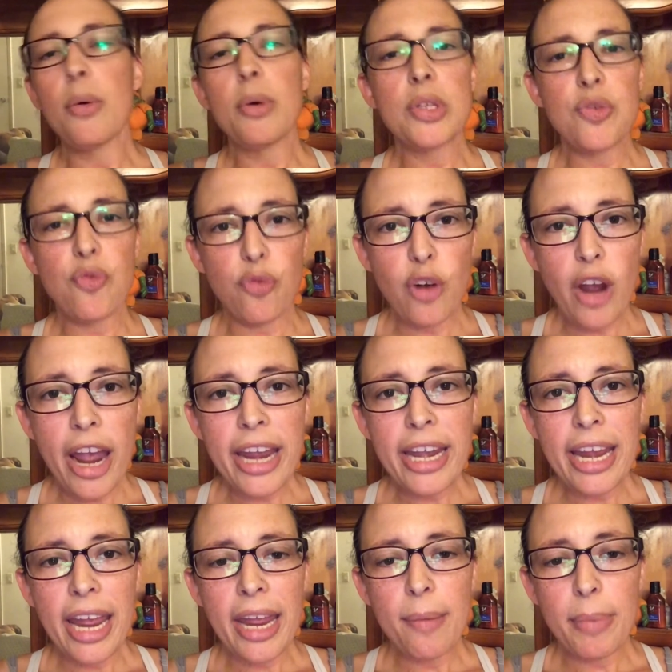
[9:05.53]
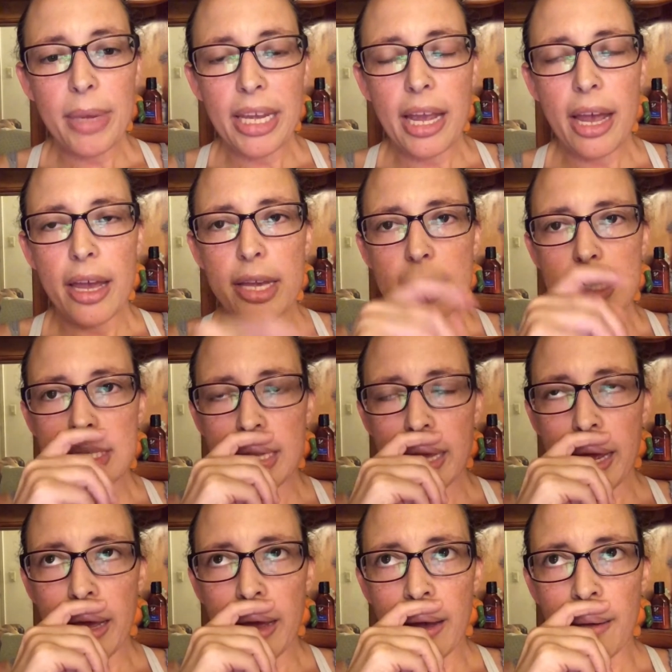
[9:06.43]
was Friday because
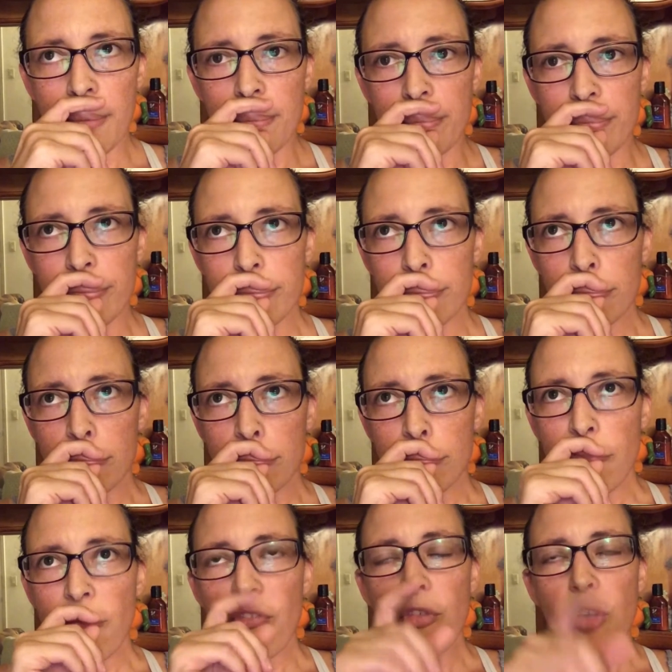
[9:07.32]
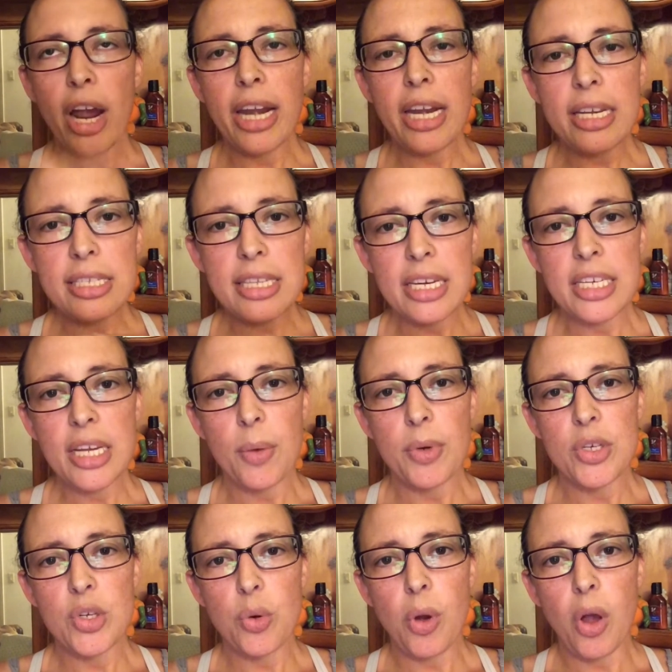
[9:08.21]
Friday's the day
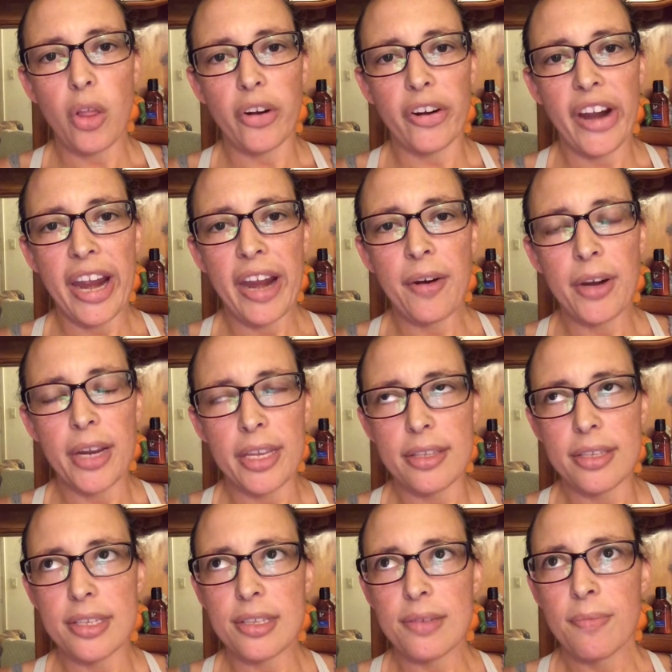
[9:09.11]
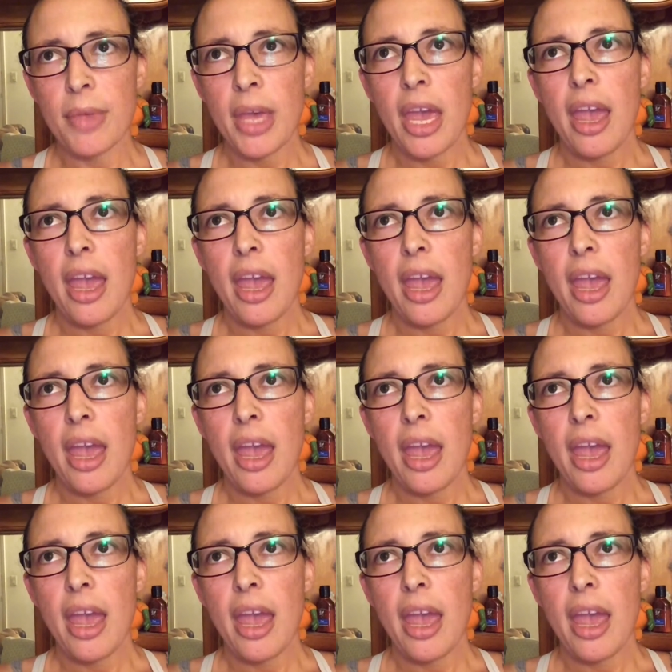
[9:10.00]
we do all our errands,